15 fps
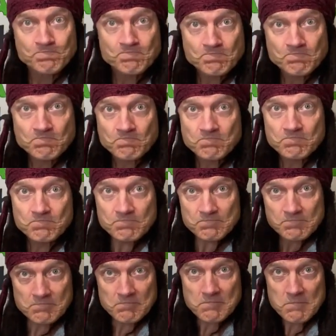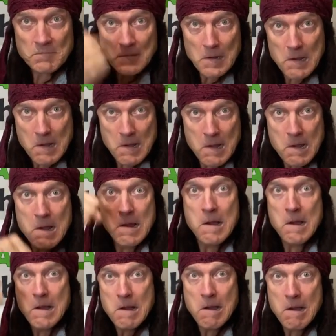
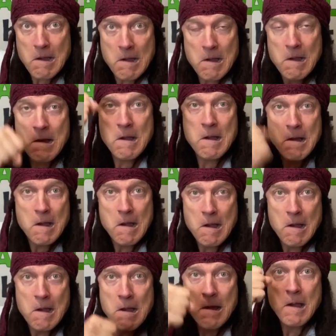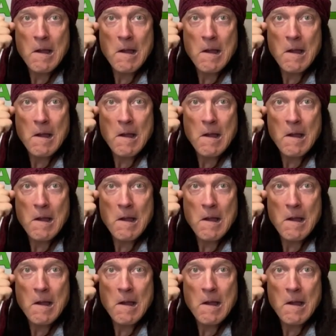(no one is talking)